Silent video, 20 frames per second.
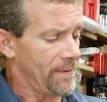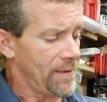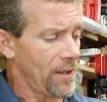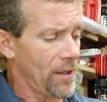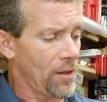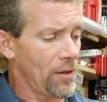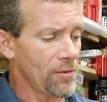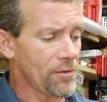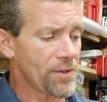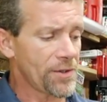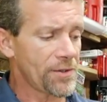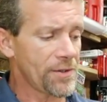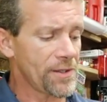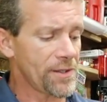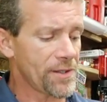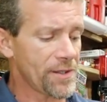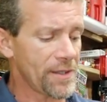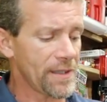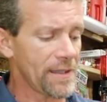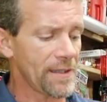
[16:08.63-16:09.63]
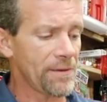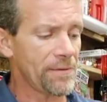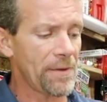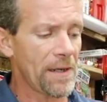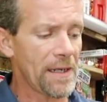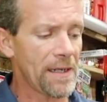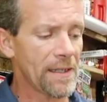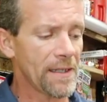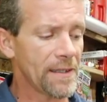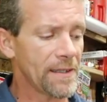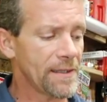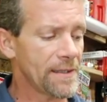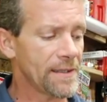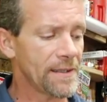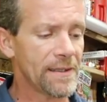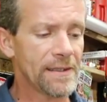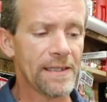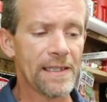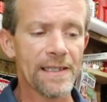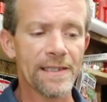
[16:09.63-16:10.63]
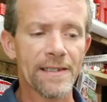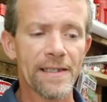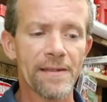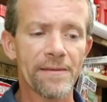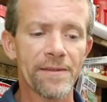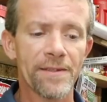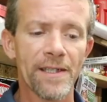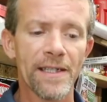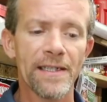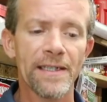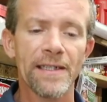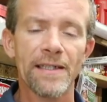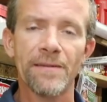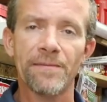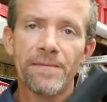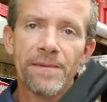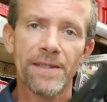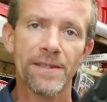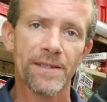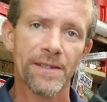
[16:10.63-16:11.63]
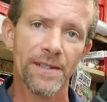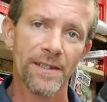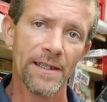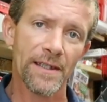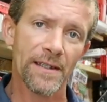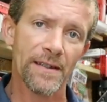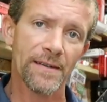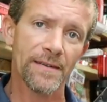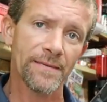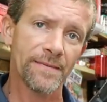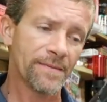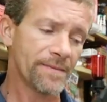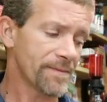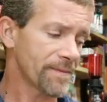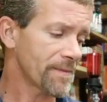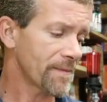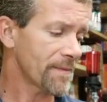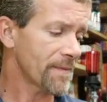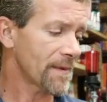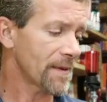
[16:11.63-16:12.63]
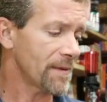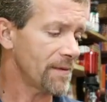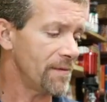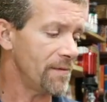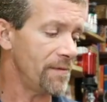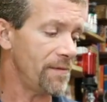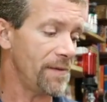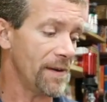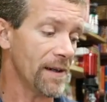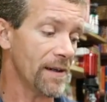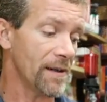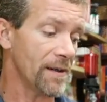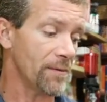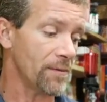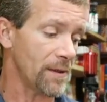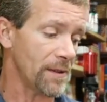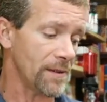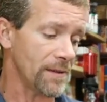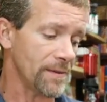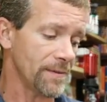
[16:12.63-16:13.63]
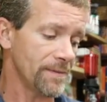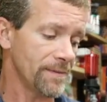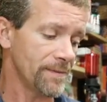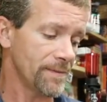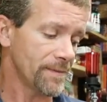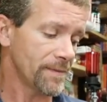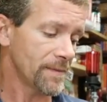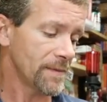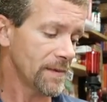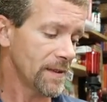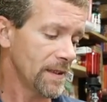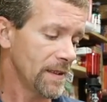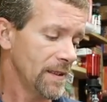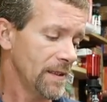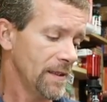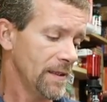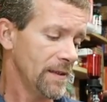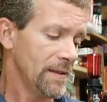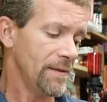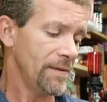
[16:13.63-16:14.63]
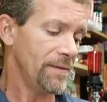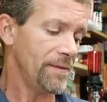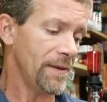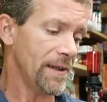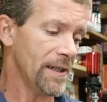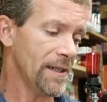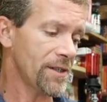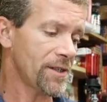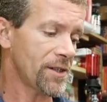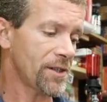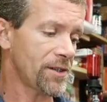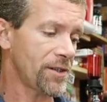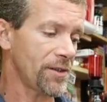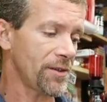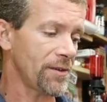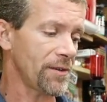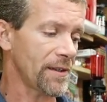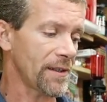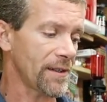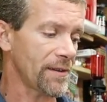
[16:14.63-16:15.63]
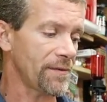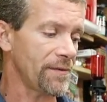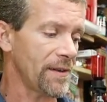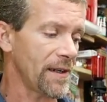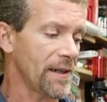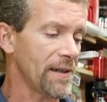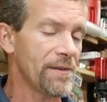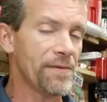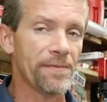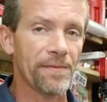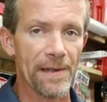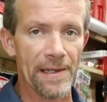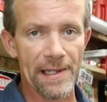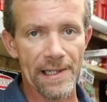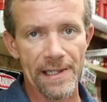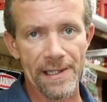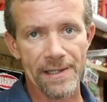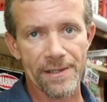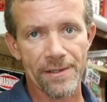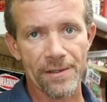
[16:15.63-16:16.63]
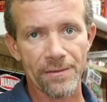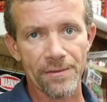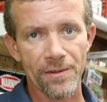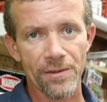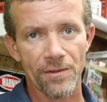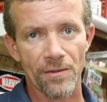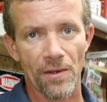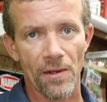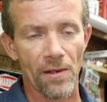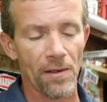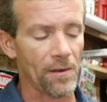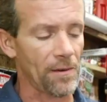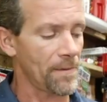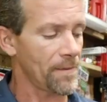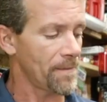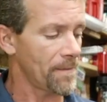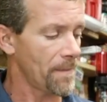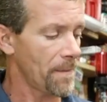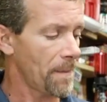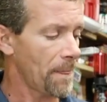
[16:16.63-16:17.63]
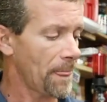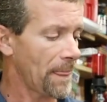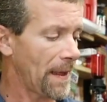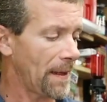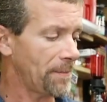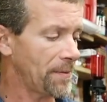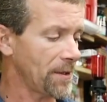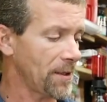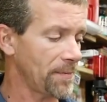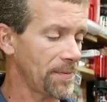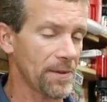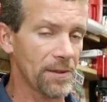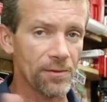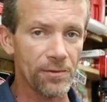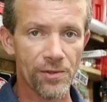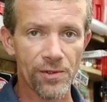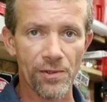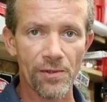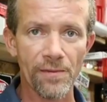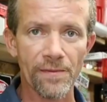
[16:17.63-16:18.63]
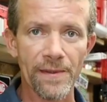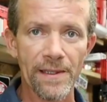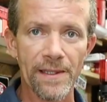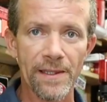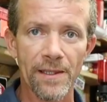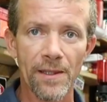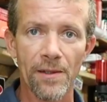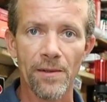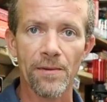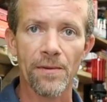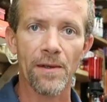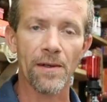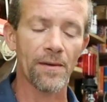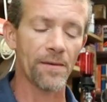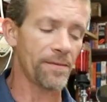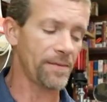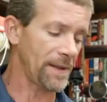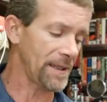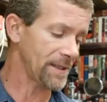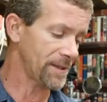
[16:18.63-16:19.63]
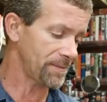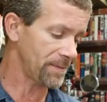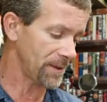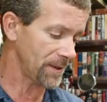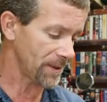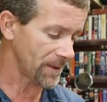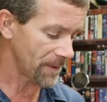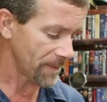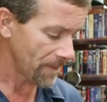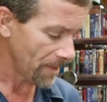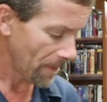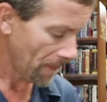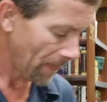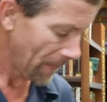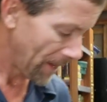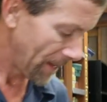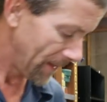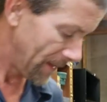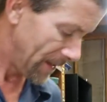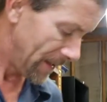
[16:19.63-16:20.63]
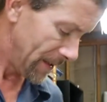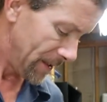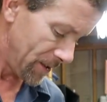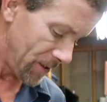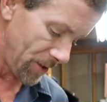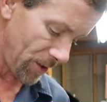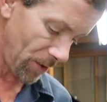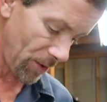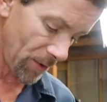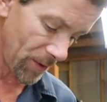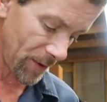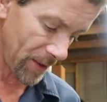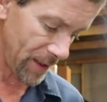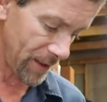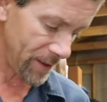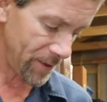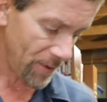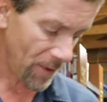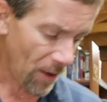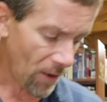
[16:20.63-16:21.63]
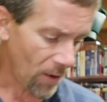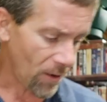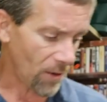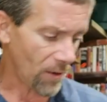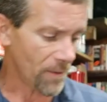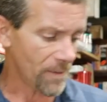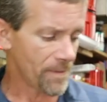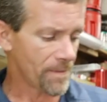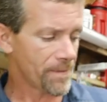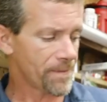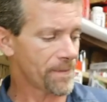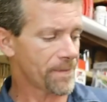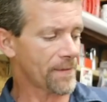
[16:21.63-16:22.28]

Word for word: The holster itself, as I've stated, it fits the gun very well, very securely. It's very fast on the draw. I put up a little short video on Facebook showing the draw.